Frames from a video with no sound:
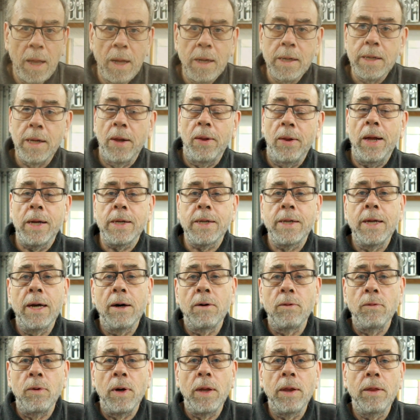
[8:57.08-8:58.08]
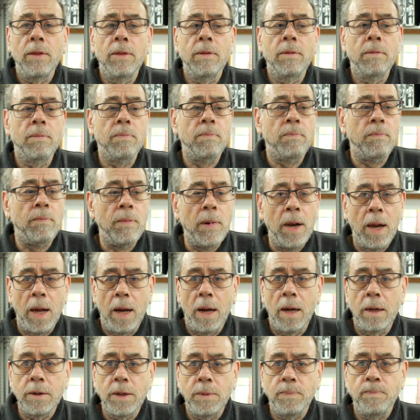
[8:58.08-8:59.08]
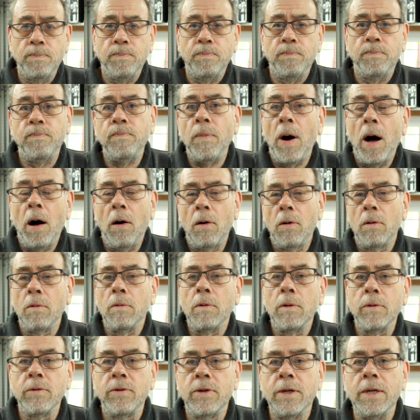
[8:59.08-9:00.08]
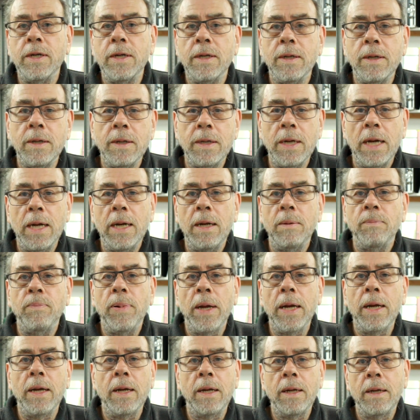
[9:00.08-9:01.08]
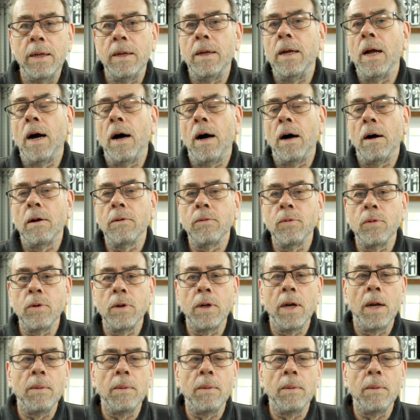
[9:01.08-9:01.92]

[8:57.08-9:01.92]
So that's dealt with large holes in big hardwood